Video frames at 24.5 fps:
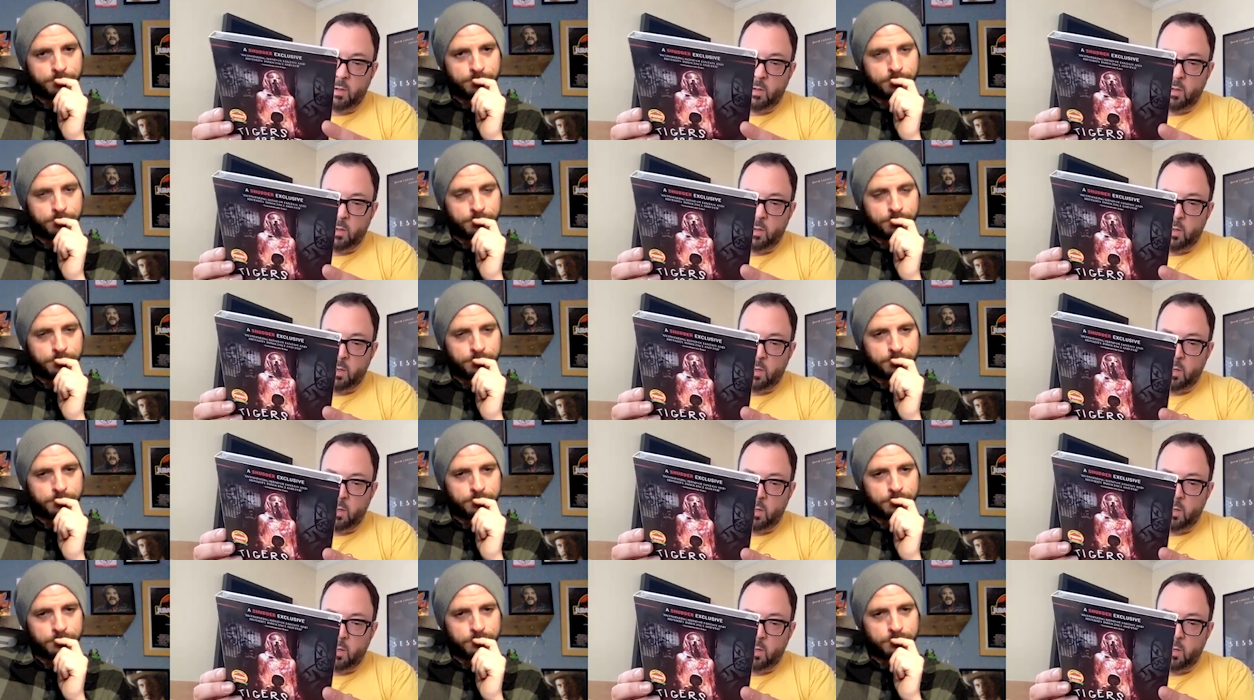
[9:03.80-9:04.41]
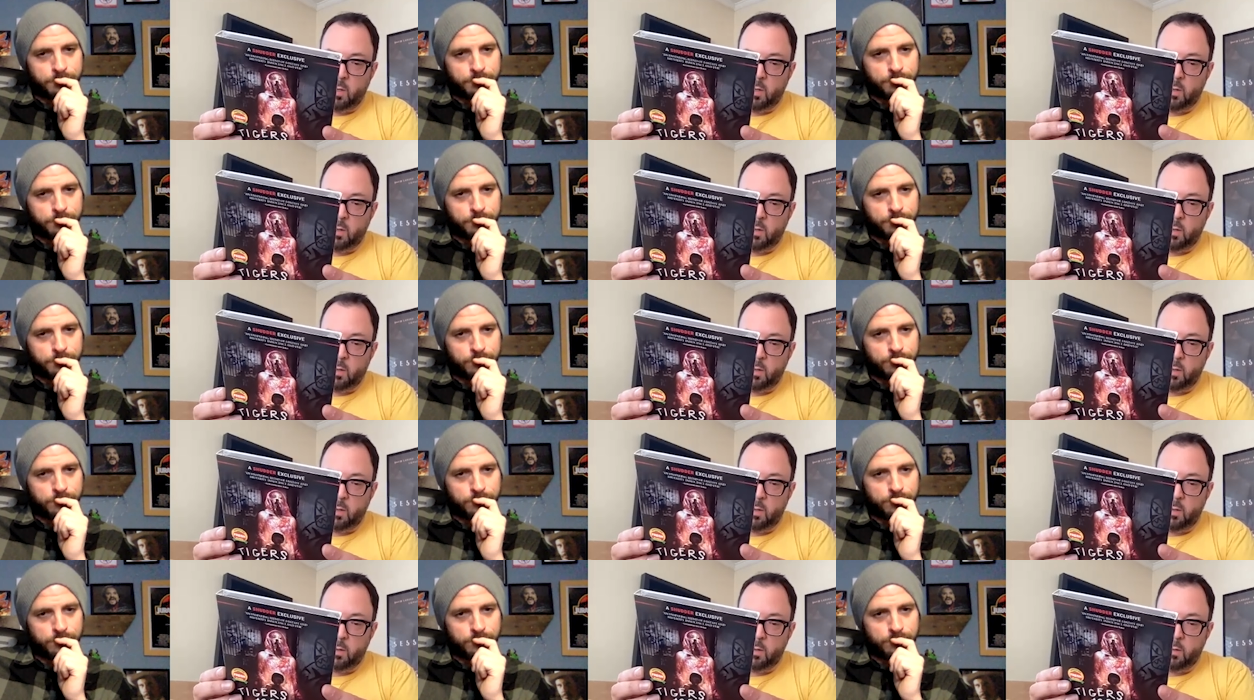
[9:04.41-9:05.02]
Speaker 1: Uh,
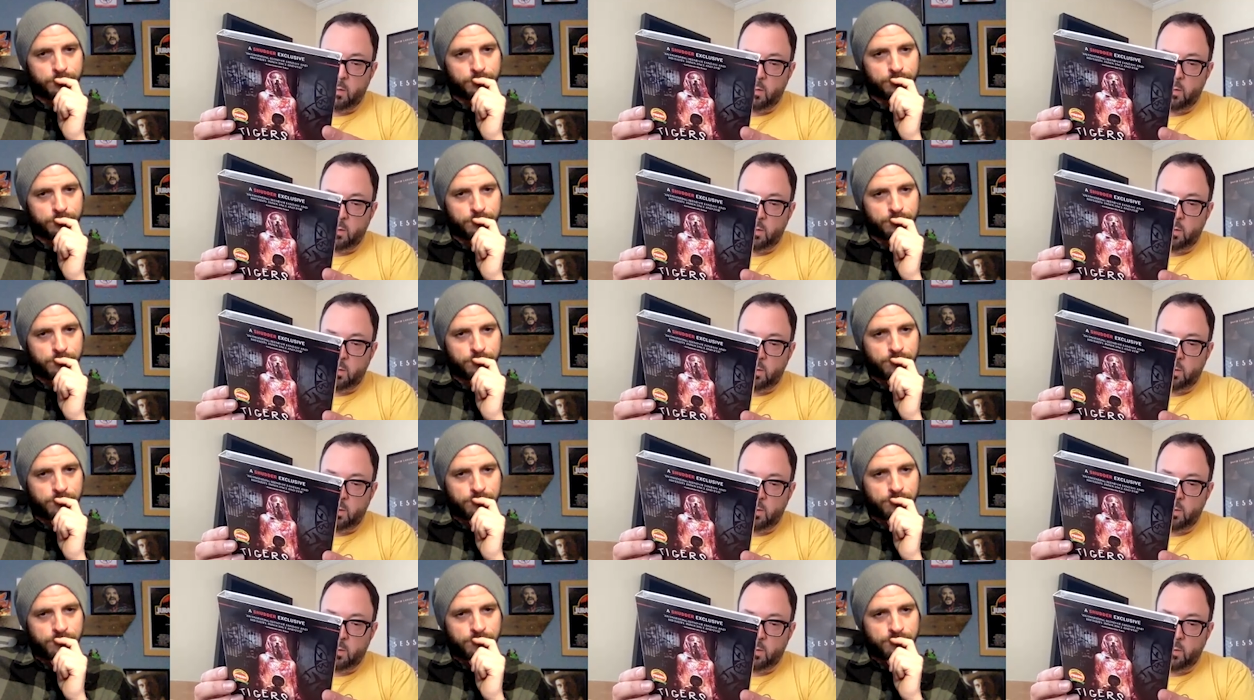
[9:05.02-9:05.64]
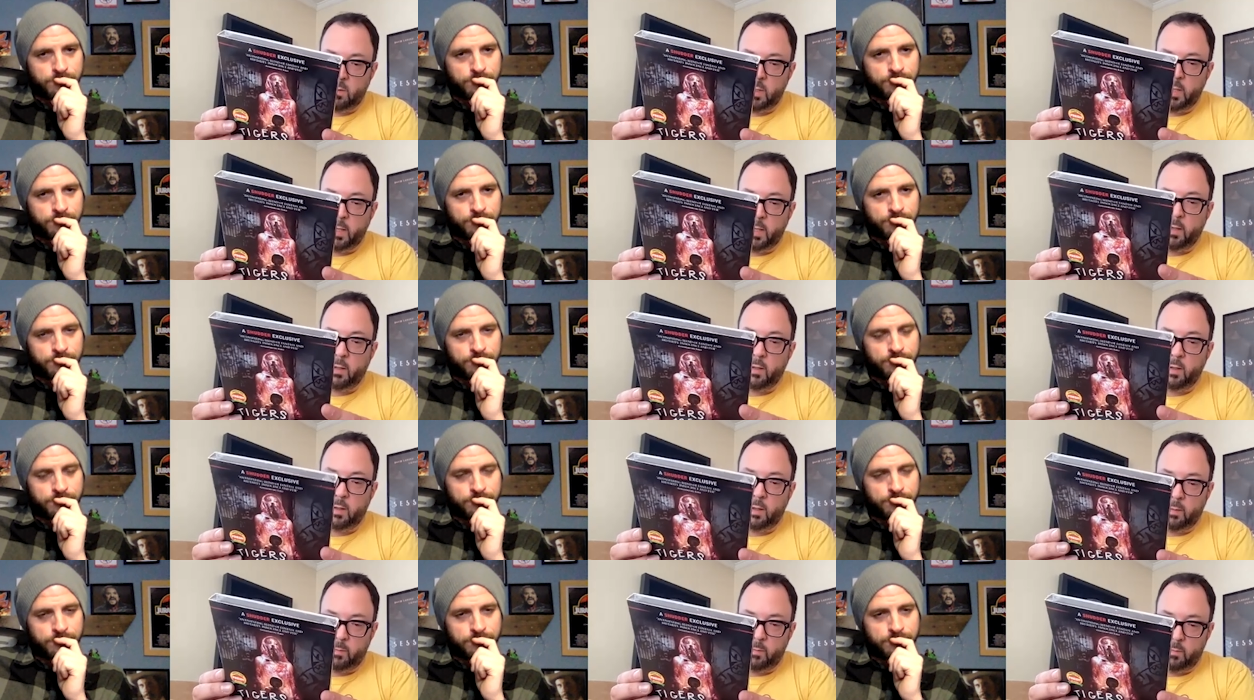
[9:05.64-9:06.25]

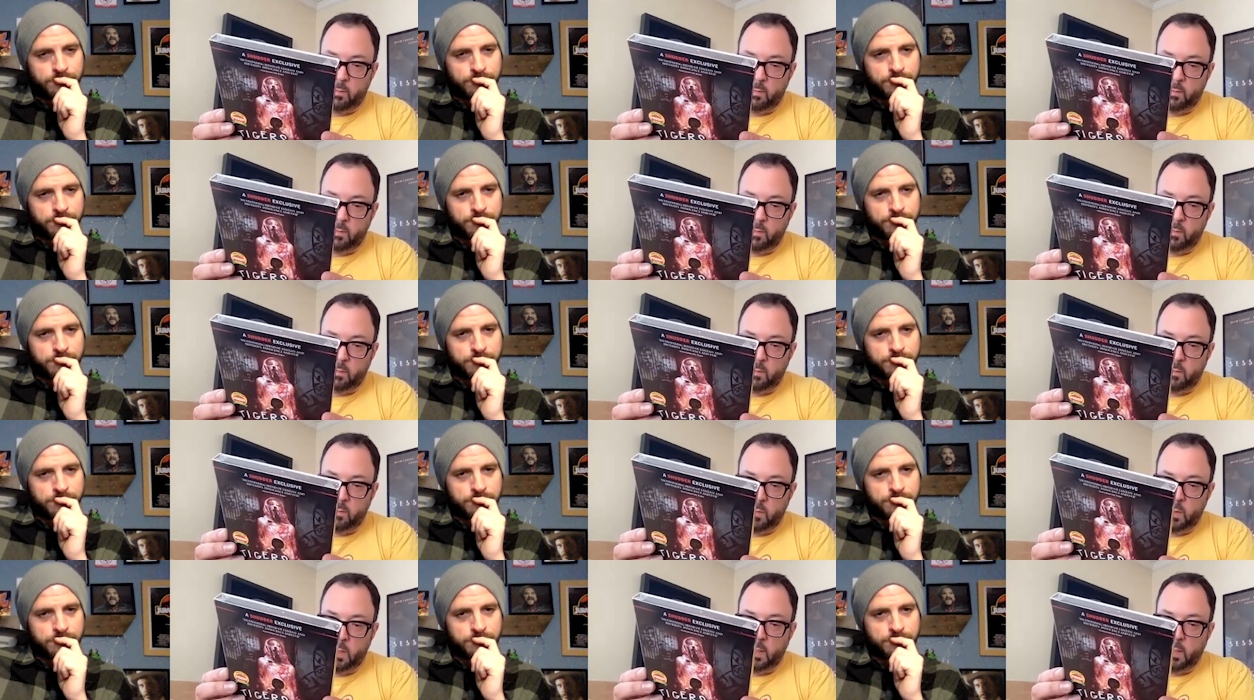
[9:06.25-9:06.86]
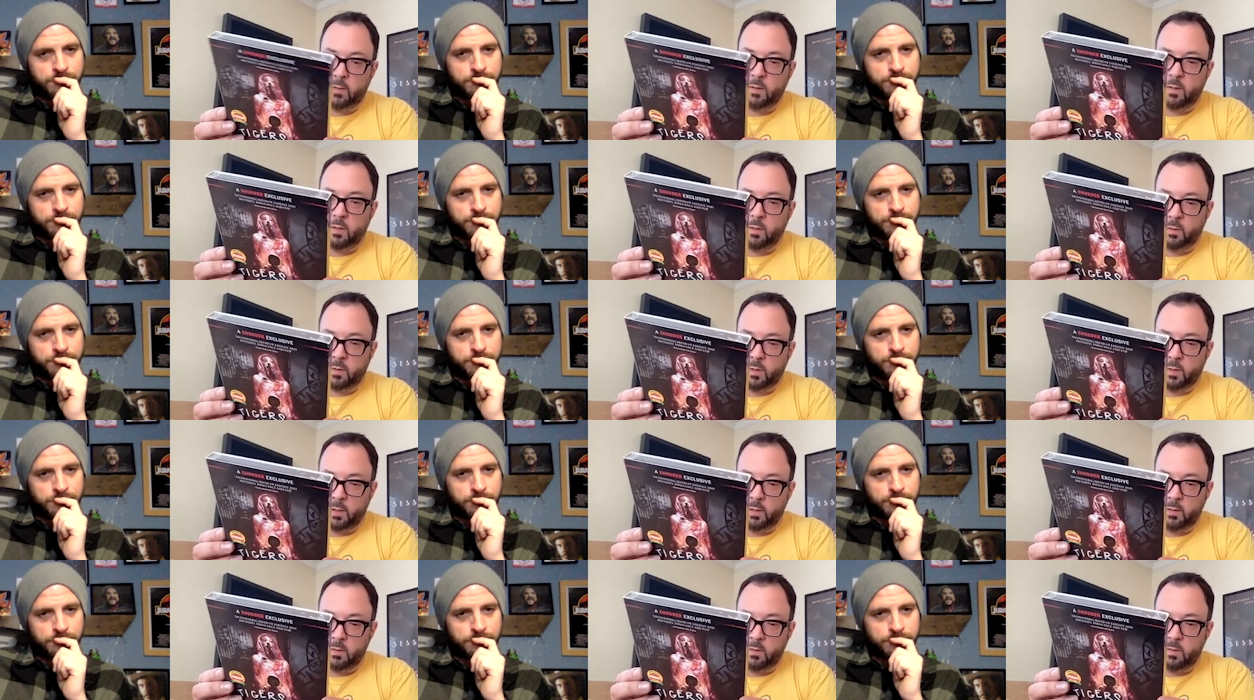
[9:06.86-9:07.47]
yeah, um, yes, it
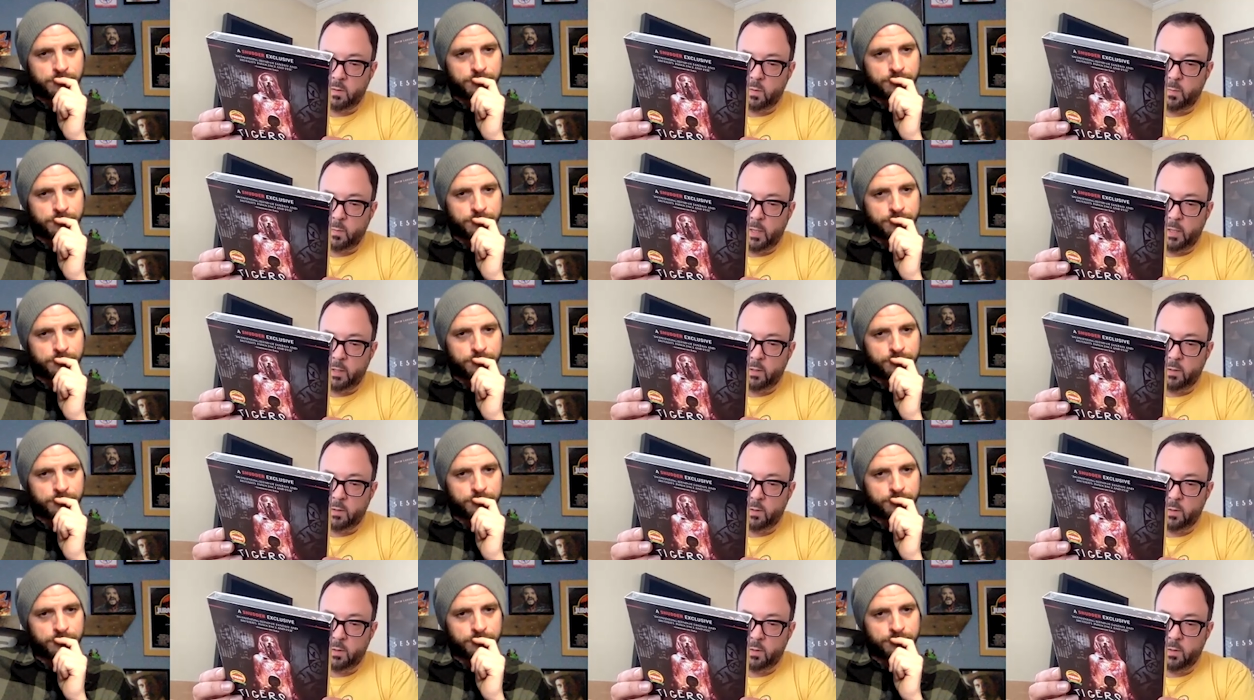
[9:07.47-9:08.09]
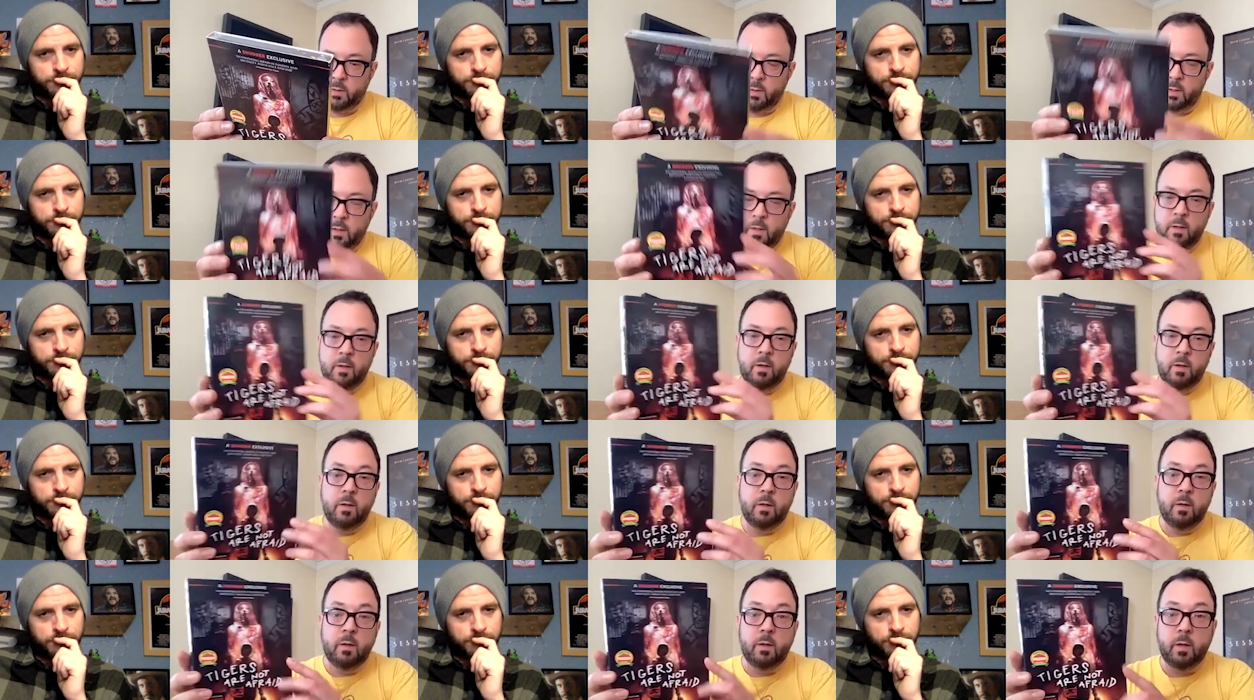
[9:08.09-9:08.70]
looks like it's in Spanish.
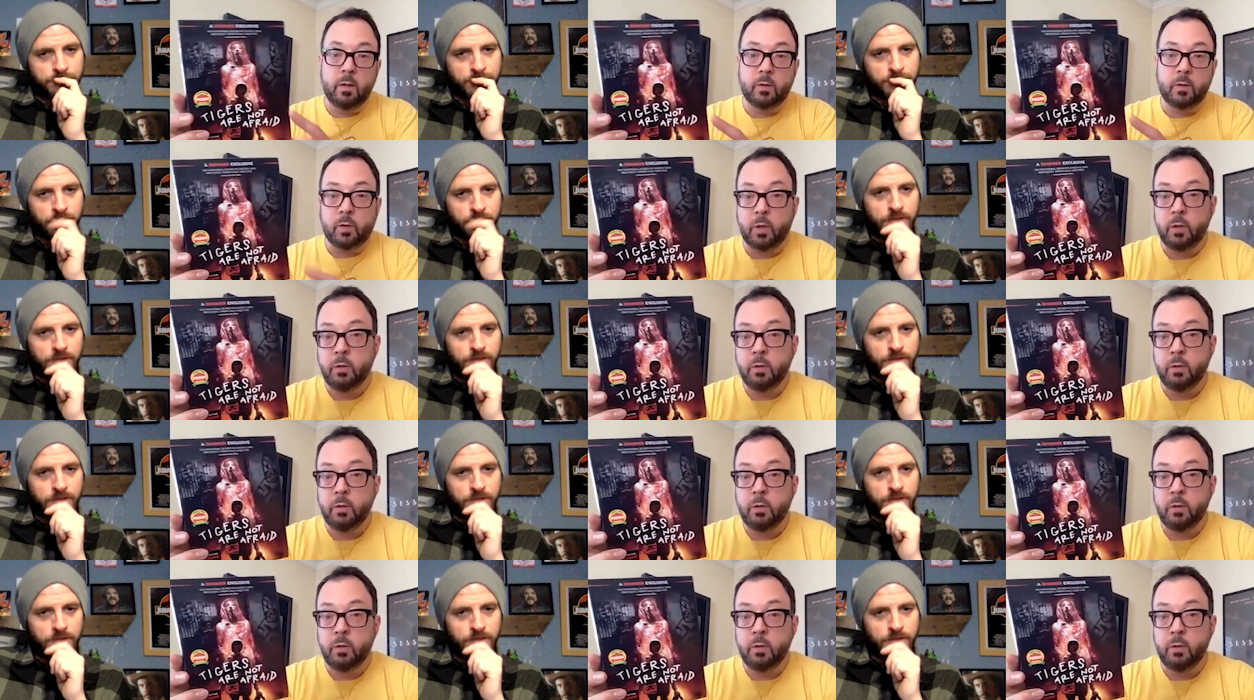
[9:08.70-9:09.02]
It's